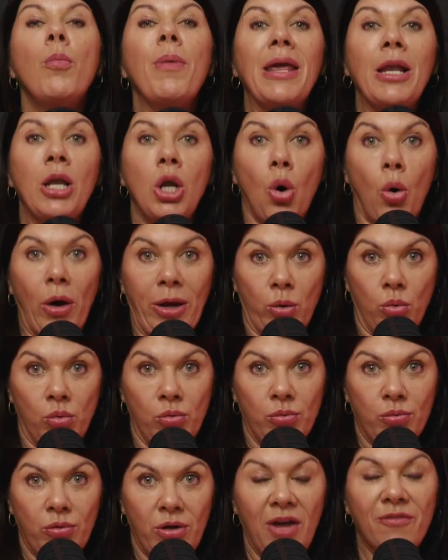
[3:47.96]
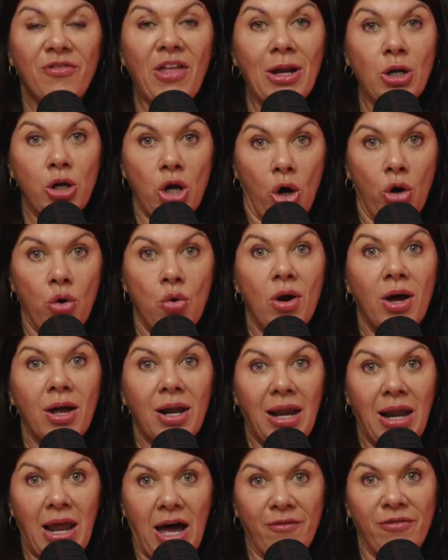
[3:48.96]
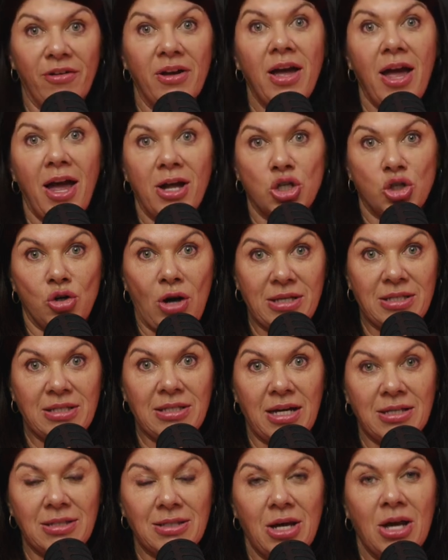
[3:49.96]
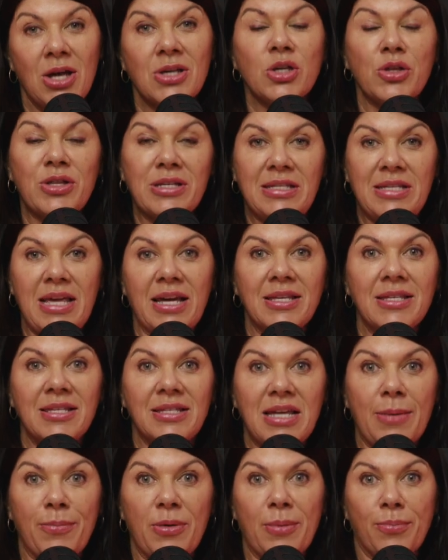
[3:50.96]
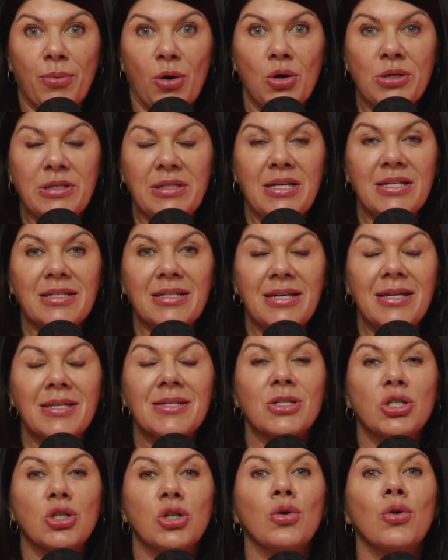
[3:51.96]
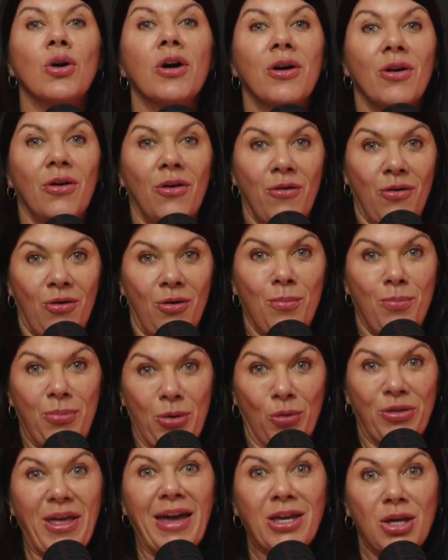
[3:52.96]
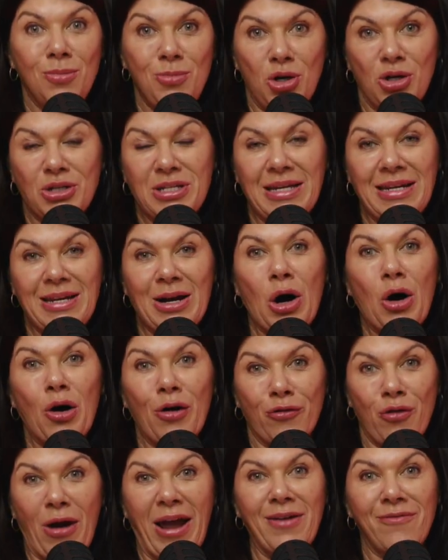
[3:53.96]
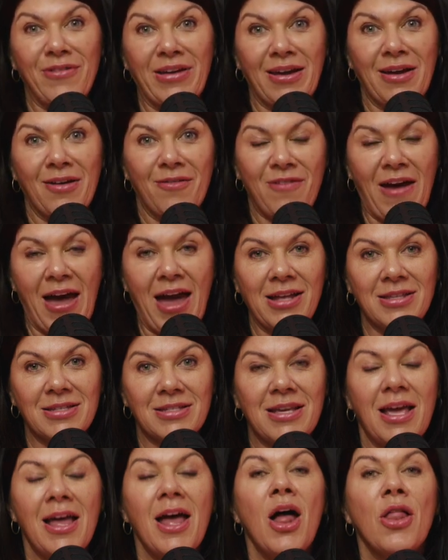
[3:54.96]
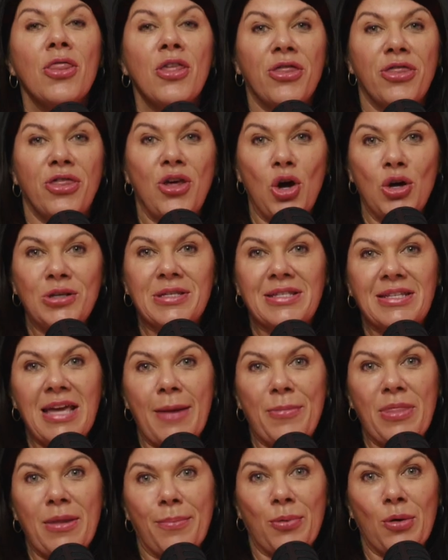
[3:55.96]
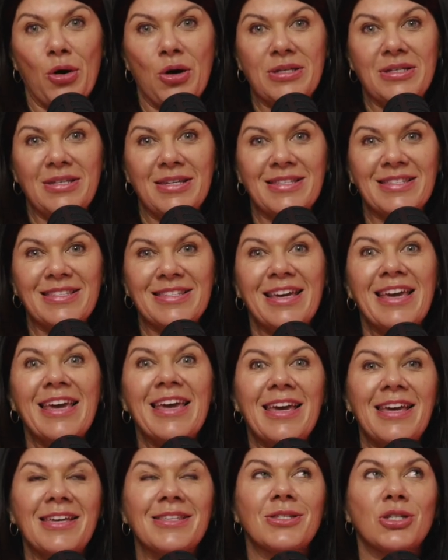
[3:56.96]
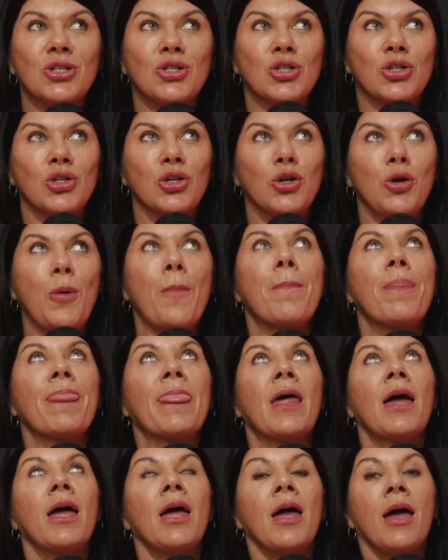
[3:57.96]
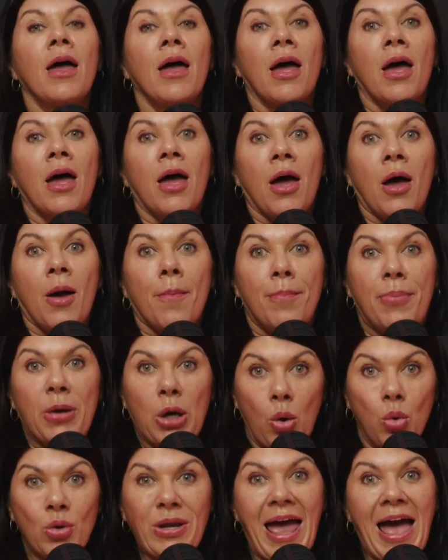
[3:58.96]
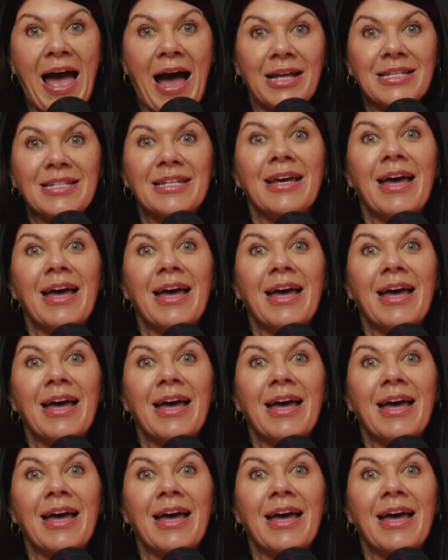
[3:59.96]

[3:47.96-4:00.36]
be loyal if they know, love, and trust us. So the second step in the process is to build that community of raving fans. The third step in the process is to build out